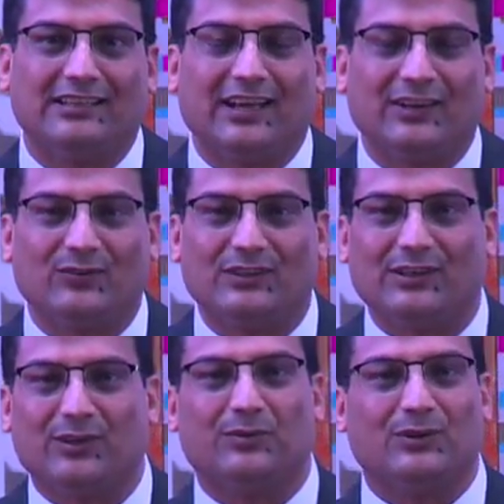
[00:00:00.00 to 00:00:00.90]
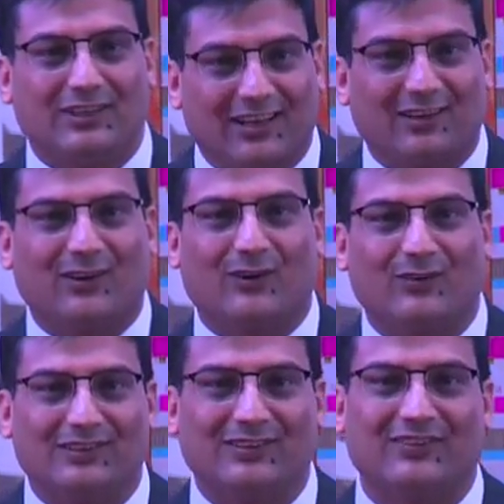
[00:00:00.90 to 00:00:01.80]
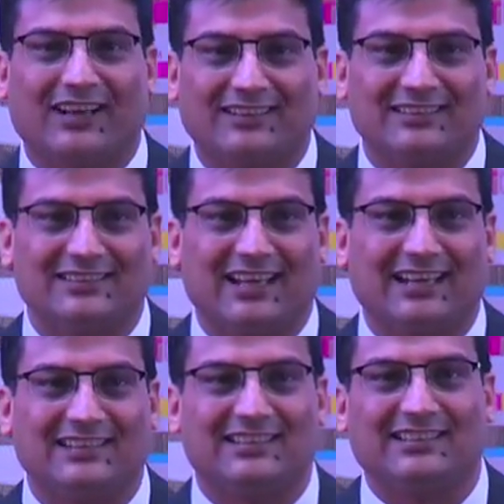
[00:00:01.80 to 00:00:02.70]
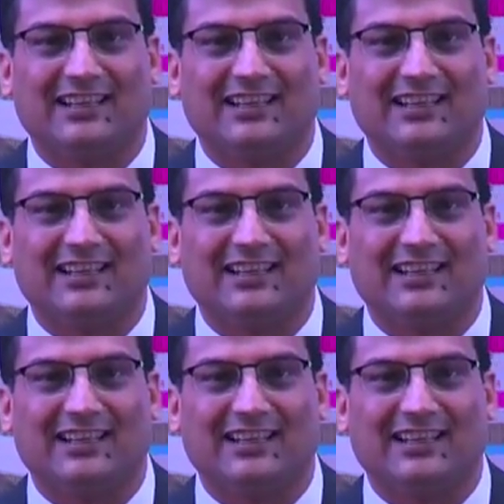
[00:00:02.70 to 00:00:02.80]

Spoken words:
end of the year because there are a lot of other factors that